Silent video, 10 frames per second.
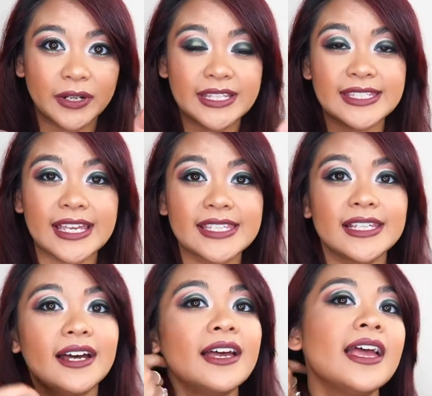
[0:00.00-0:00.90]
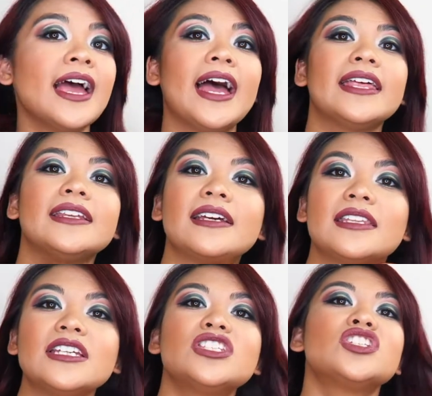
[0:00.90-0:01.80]
Princesa. And
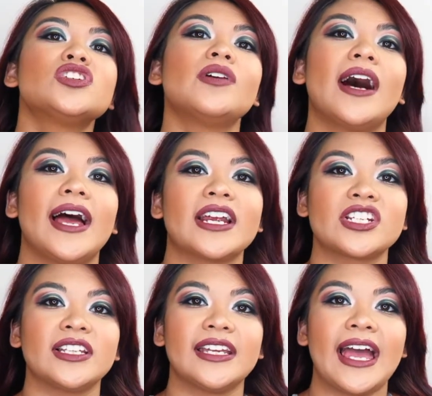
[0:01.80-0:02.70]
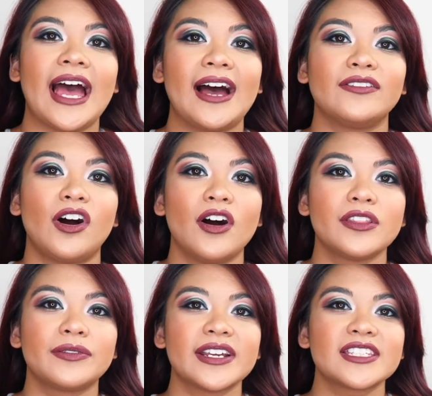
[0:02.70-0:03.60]
these 2 I actually have on
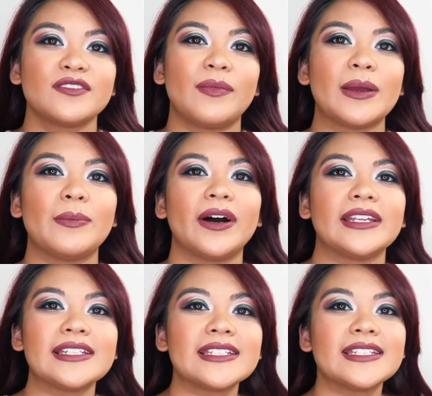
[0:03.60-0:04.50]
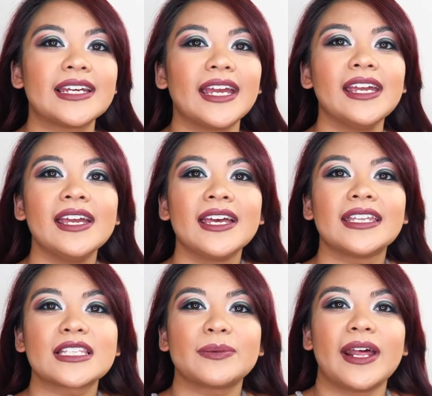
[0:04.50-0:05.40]
the rest of my body today.
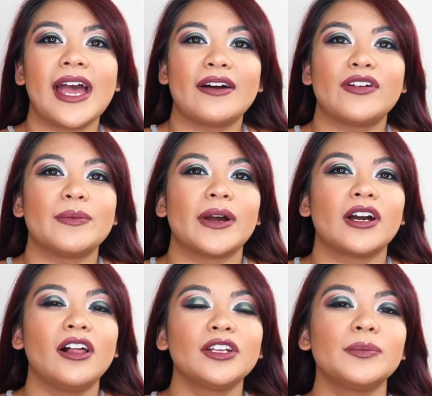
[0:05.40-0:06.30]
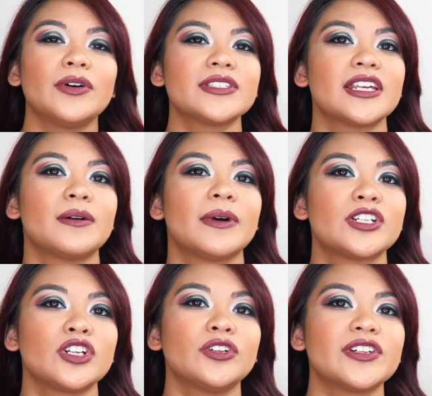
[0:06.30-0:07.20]
That's what I have on my collarbones and on my
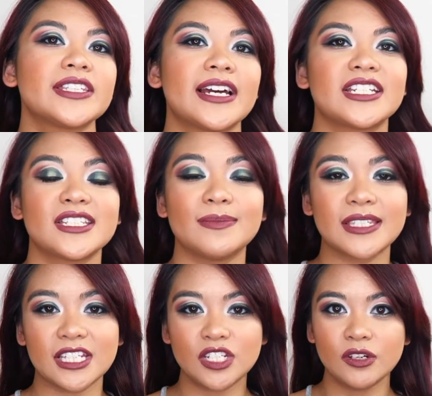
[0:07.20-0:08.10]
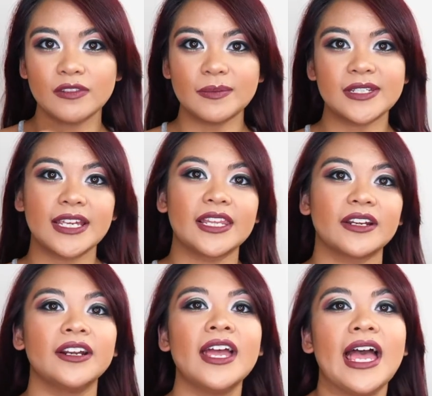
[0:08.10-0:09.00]
shoulders. I just mix the 2 of them
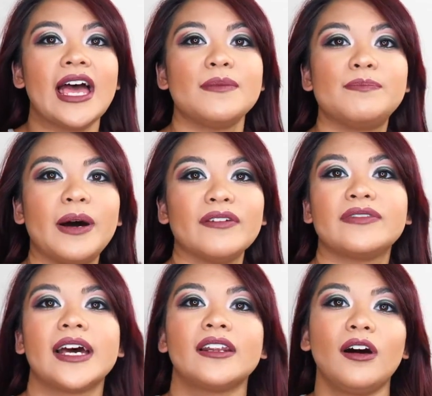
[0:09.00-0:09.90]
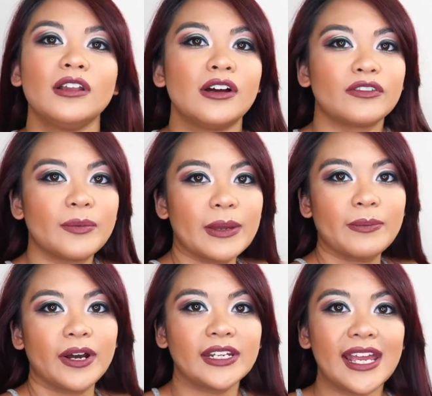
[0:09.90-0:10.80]
together and buff that all over my
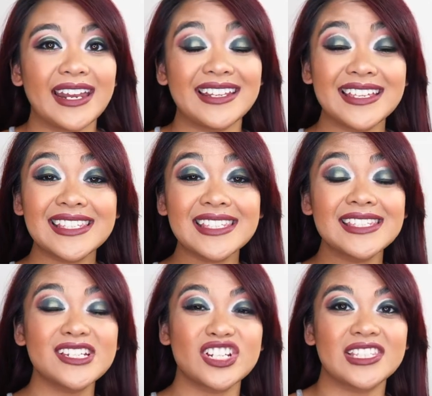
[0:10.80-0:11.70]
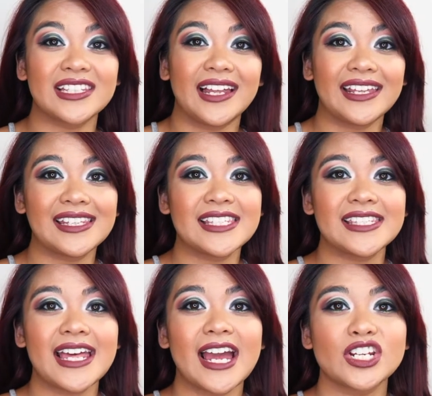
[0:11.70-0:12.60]
body. And this isn't just the light, this
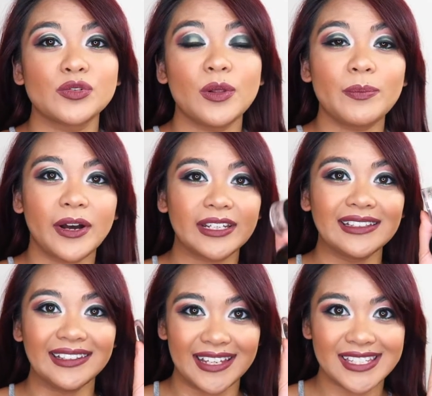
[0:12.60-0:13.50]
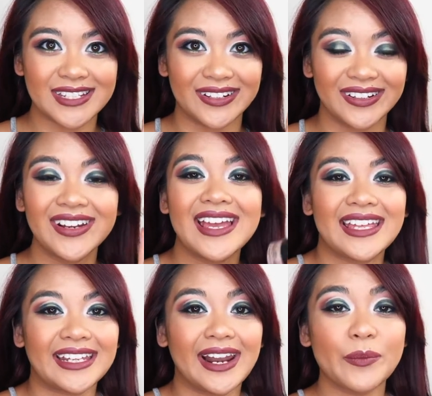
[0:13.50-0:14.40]
is the actual body luster
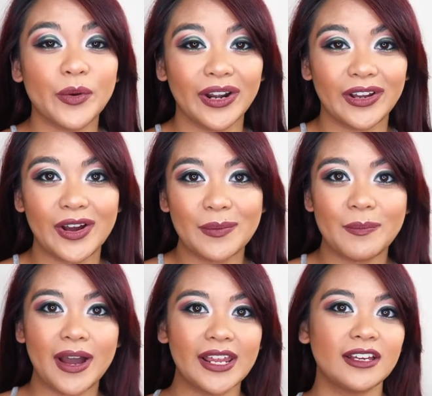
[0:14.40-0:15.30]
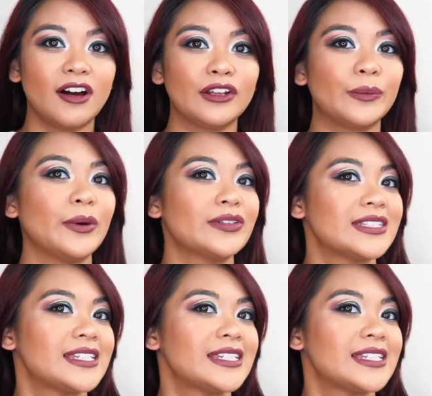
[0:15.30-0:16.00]
that I'm wearing on my collarbones